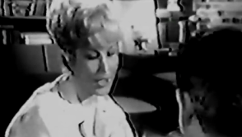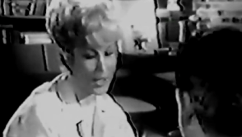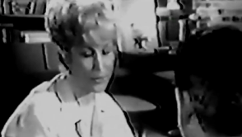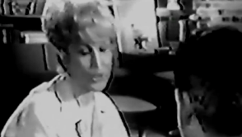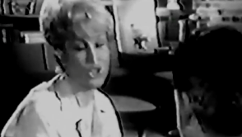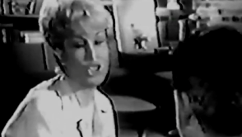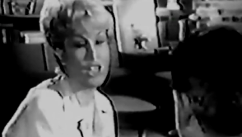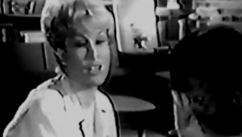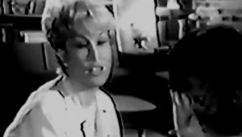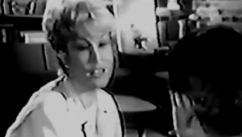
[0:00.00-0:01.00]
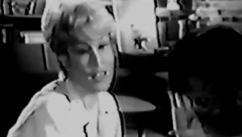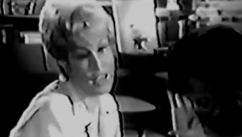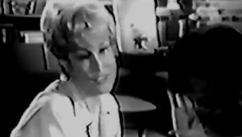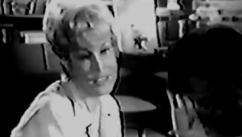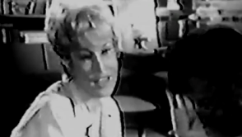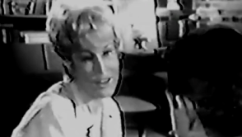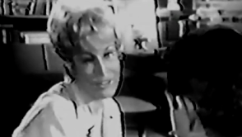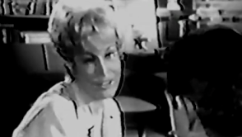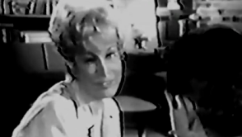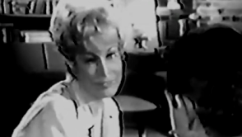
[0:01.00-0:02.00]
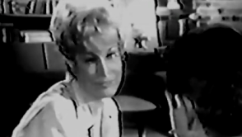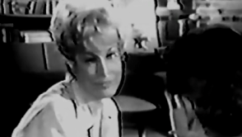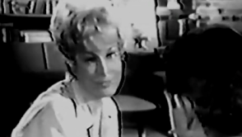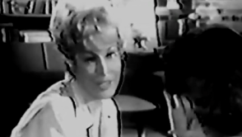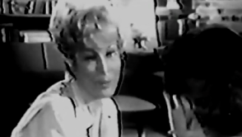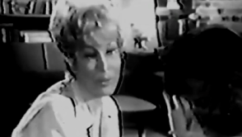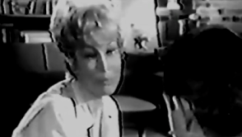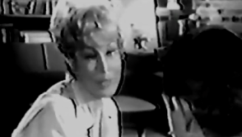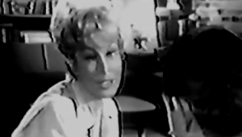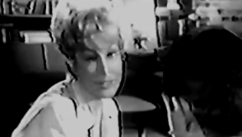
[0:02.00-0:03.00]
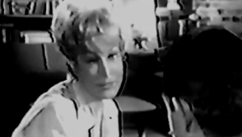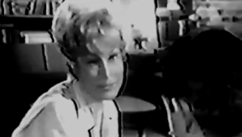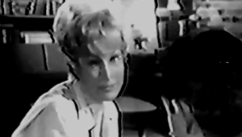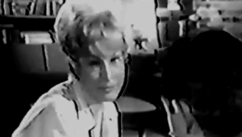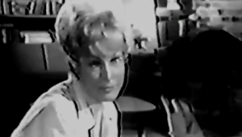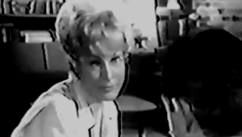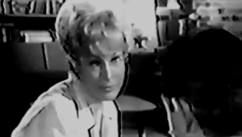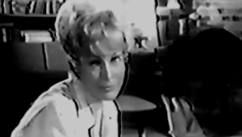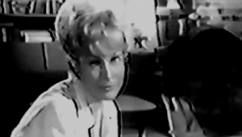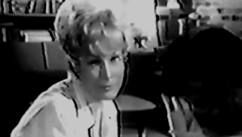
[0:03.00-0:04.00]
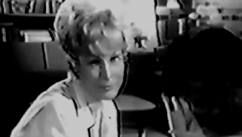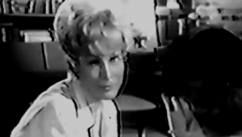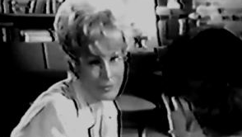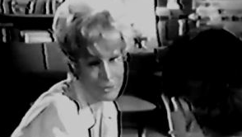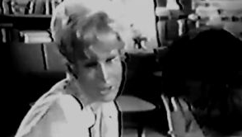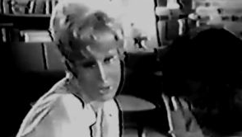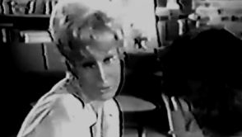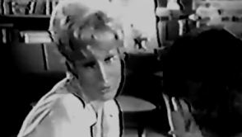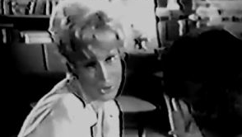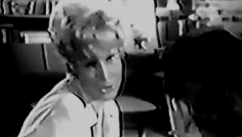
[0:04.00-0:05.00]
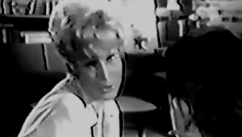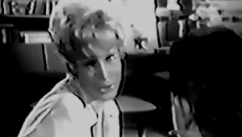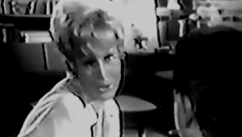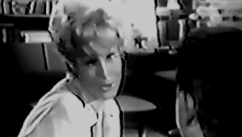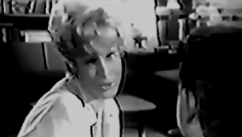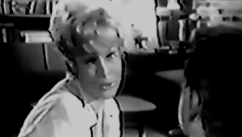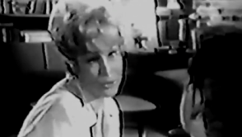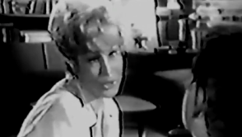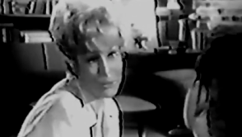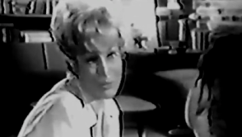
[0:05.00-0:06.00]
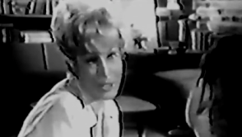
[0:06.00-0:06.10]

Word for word: I don't want to share your life, Slattery. I want to be it. You've got too much going on. You don't need